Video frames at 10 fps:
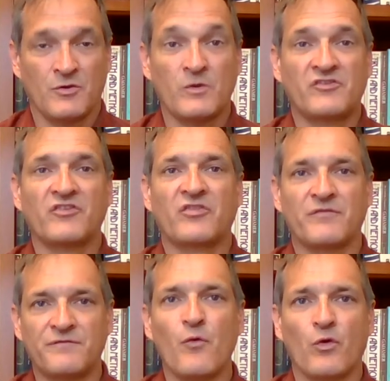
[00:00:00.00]
which is the
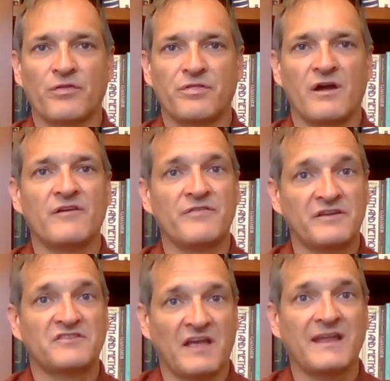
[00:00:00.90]
fourth of
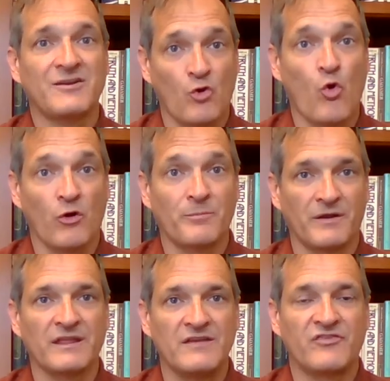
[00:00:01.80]
the ten core
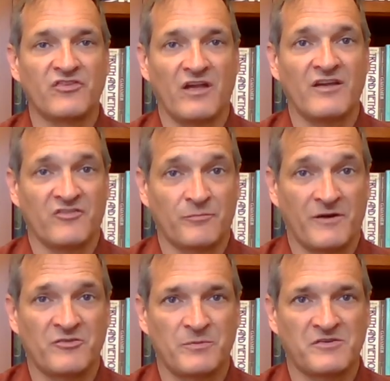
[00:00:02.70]
beliefs of
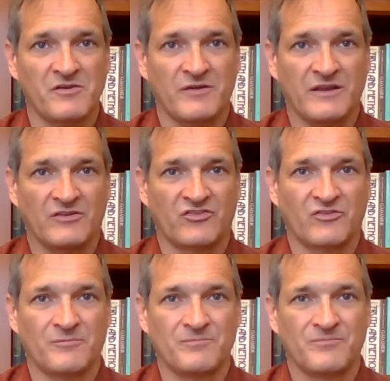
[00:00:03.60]
Presbyterians.